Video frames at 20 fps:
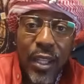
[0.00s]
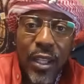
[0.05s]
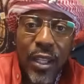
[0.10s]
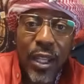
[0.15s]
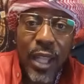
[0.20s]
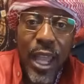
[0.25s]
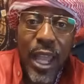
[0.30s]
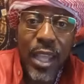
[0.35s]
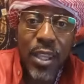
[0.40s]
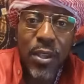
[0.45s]

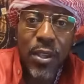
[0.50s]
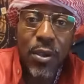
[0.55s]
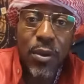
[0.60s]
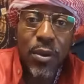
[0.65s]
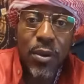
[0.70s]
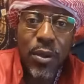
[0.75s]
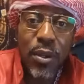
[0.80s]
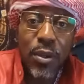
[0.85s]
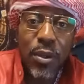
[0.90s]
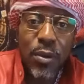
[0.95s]
like you.
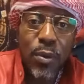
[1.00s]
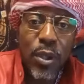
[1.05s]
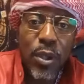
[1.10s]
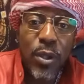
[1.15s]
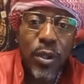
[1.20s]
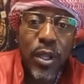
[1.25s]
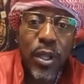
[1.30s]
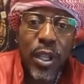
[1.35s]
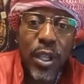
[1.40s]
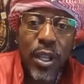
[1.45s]
When you
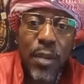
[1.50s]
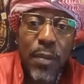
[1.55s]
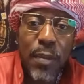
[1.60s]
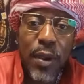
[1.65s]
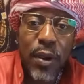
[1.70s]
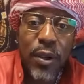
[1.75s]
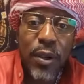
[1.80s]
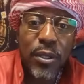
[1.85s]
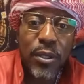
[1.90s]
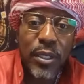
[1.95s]
look in the
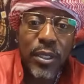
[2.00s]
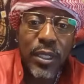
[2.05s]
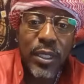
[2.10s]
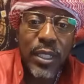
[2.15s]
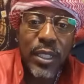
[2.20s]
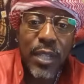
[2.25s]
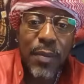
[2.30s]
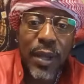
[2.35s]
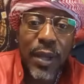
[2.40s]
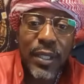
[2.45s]
mirror, you should
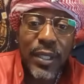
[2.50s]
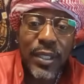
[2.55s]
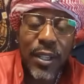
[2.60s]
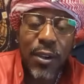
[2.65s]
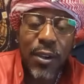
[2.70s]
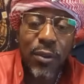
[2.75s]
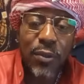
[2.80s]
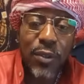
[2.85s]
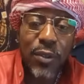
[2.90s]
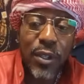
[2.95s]
see
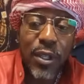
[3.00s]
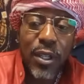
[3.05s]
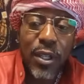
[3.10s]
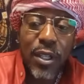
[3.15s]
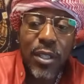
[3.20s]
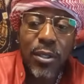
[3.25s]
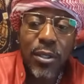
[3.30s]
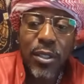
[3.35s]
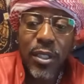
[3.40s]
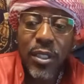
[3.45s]
myself.
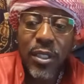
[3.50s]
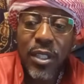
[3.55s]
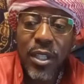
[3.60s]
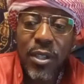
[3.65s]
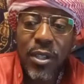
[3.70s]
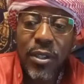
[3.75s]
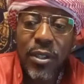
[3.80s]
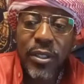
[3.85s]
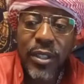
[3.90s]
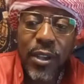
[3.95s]
You should see
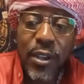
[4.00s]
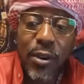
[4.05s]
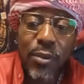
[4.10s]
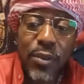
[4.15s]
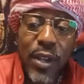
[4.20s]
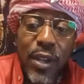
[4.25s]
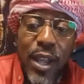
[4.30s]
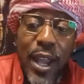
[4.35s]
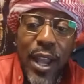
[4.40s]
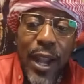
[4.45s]
yourself.
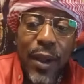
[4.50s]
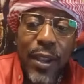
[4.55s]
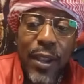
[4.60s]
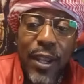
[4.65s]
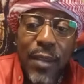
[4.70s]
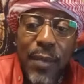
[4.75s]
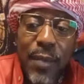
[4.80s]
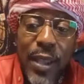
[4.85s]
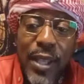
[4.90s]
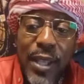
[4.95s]
How can a
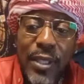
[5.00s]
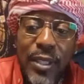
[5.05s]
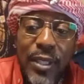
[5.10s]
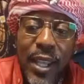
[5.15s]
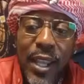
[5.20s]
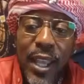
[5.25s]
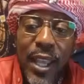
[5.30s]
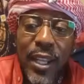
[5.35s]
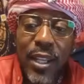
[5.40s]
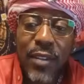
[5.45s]
man say
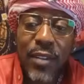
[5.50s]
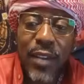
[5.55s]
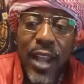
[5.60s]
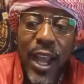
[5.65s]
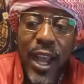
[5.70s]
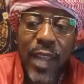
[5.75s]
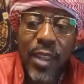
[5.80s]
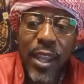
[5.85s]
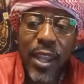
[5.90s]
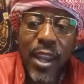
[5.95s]
they love
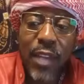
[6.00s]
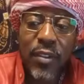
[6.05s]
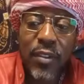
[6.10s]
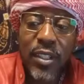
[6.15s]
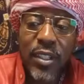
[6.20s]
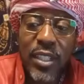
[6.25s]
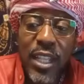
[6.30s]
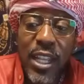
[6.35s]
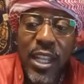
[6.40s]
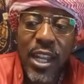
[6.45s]
God they never
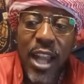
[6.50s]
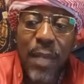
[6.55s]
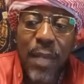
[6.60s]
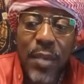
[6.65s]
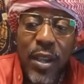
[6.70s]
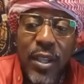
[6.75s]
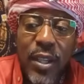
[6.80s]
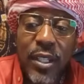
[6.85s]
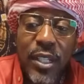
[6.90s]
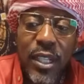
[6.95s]
seen? And I'm here
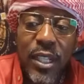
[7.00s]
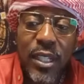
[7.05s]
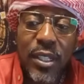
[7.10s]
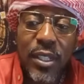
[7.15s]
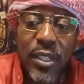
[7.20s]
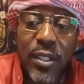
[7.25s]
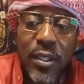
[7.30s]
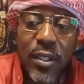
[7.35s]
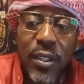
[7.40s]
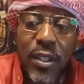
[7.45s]
to teach.
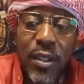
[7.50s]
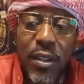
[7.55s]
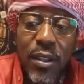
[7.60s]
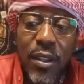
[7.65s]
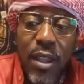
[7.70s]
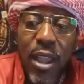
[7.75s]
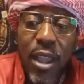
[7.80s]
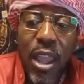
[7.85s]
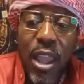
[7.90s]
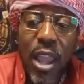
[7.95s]

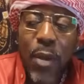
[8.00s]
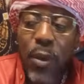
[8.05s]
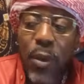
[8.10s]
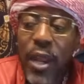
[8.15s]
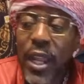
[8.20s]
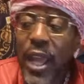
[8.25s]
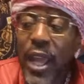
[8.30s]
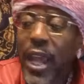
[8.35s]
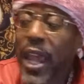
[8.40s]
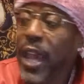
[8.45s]
And when
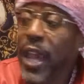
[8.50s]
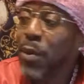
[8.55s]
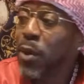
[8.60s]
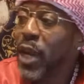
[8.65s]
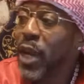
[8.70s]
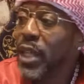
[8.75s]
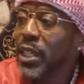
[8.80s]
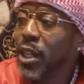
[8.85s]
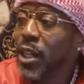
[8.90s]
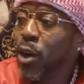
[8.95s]
I
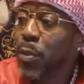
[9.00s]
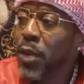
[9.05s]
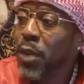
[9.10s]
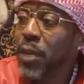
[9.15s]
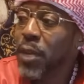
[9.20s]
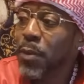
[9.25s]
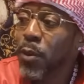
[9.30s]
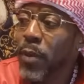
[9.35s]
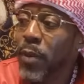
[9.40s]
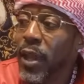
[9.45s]
tell
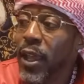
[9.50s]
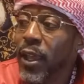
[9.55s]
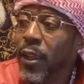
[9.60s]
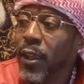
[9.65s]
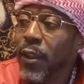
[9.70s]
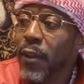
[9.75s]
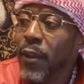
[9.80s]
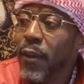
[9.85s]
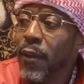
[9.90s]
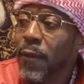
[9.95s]
people, man,
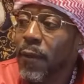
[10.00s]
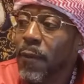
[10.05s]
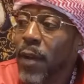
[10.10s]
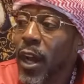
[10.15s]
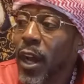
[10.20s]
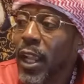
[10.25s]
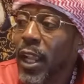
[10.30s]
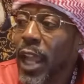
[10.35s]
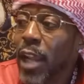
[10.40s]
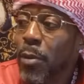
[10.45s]
a
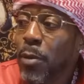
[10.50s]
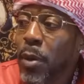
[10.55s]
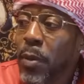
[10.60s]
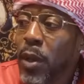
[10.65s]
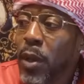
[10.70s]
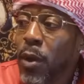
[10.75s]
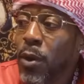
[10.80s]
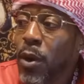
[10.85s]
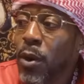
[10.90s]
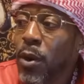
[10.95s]
lot of people
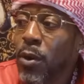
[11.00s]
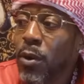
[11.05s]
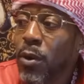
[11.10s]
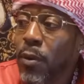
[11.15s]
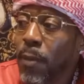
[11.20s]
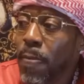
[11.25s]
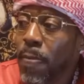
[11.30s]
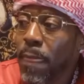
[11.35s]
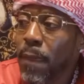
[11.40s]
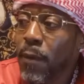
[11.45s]
don't know
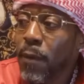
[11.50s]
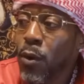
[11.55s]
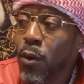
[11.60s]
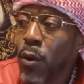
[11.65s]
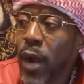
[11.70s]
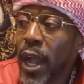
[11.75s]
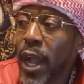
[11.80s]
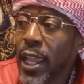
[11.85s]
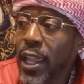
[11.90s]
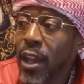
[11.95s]
who
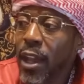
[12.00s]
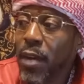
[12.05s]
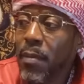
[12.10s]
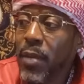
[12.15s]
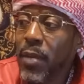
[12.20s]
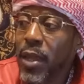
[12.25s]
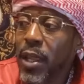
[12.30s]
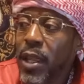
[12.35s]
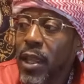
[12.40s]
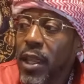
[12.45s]
I am,
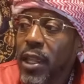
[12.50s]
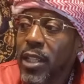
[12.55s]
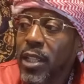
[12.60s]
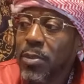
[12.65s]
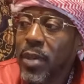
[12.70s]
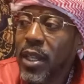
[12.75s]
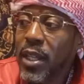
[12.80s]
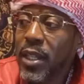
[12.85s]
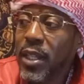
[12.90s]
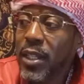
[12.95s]
is
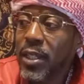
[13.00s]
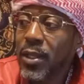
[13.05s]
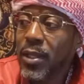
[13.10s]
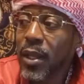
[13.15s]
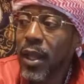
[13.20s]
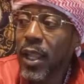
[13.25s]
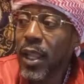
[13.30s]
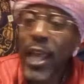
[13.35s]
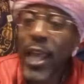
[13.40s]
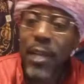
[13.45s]
because
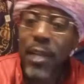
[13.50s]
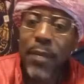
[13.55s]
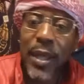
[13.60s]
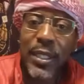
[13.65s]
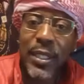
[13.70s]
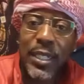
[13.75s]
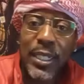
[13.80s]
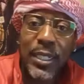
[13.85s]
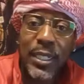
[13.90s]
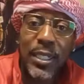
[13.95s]
a lot of my
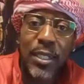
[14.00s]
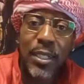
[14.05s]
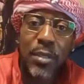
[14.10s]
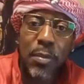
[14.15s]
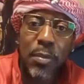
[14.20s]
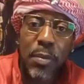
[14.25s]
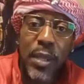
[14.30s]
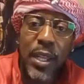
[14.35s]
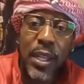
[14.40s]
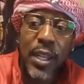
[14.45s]
teachings
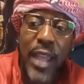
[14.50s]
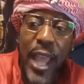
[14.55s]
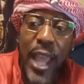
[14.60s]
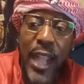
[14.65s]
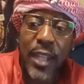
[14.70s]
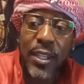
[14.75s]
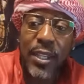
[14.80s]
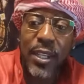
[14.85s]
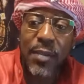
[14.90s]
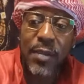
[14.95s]
been
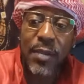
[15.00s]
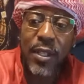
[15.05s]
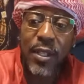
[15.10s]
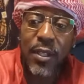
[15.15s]
academia,